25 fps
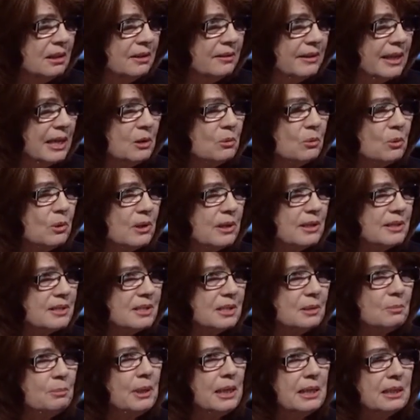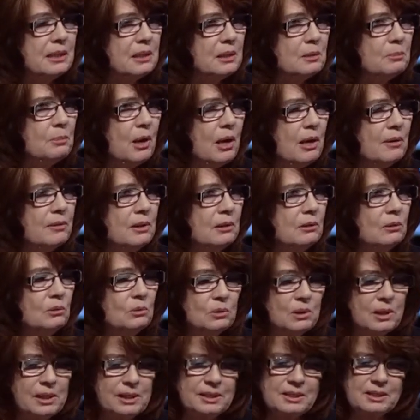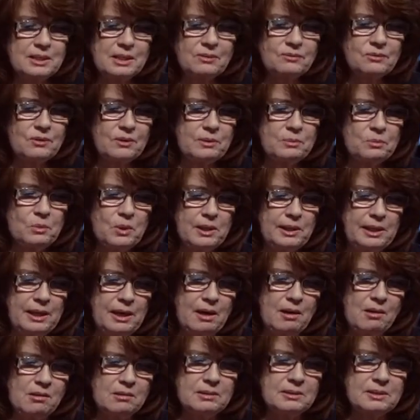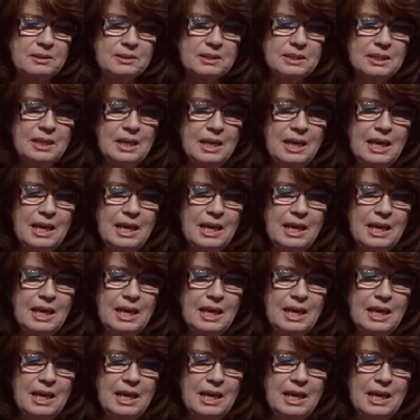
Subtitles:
They were as dependent upon the Lord as everyone else.